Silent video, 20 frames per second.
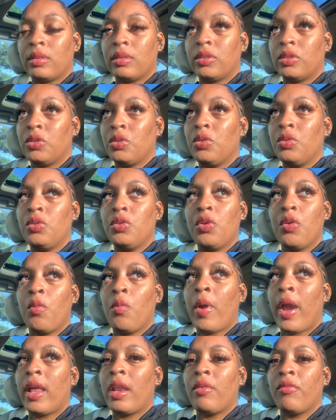you you're
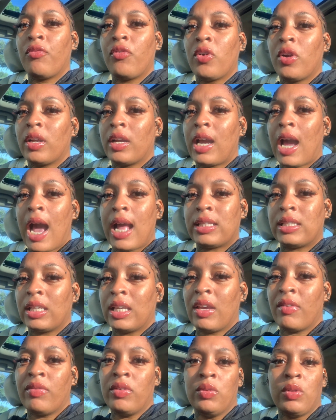waiting for God to
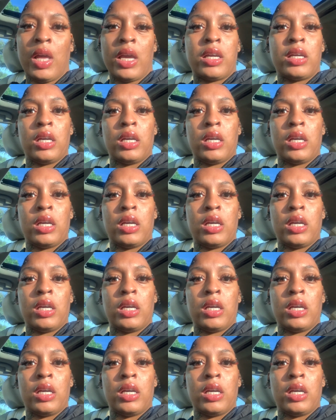give you like